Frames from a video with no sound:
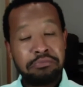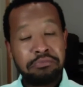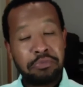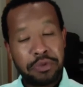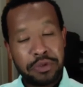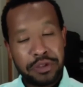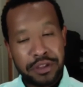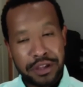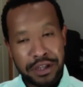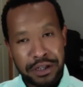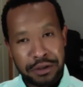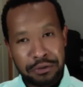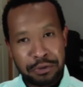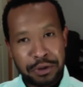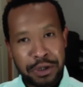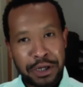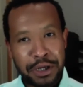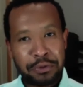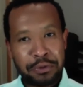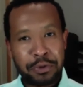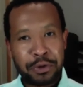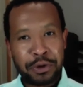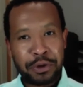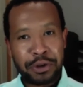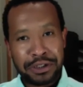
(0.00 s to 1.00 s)
there where I
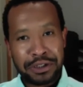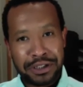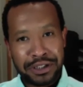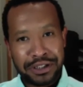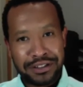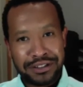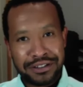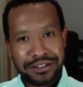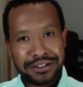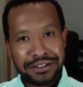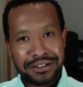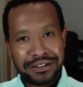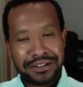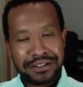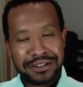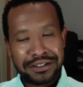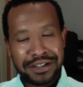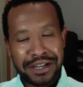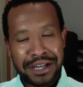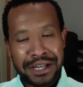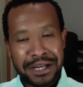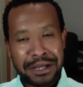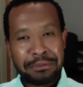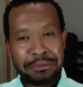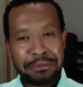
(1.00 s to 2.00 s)
worked at
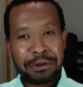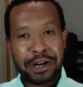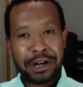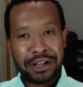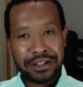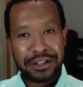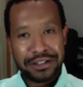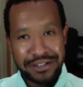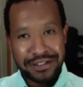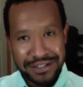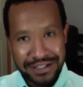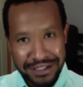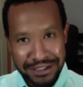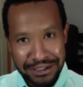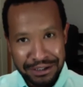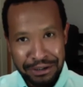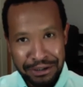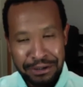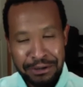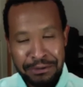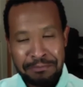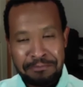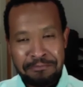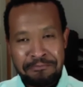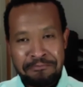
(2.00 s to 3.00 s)
Epcot
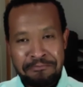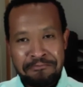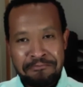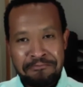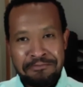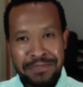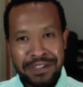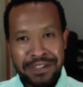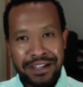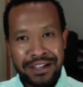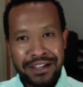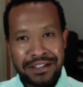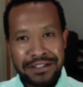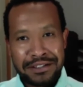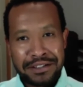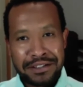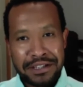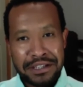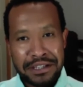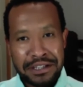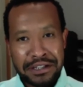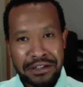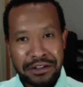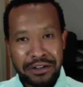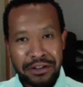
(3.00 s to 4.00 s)
Center as
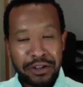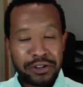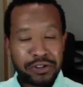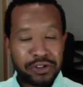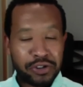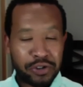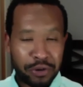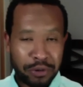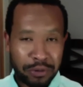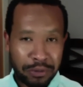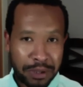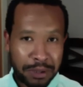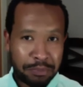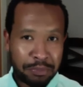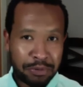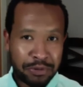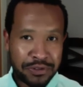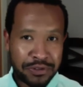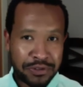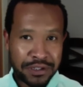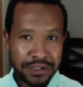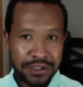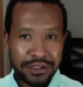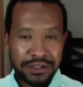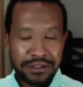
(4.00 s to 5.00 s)
a cultural
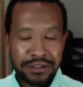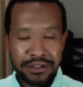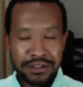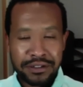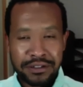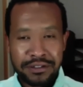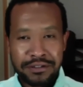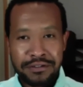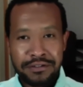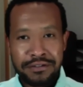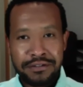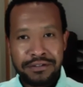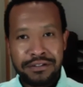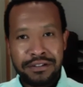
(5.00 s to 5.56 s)
representative.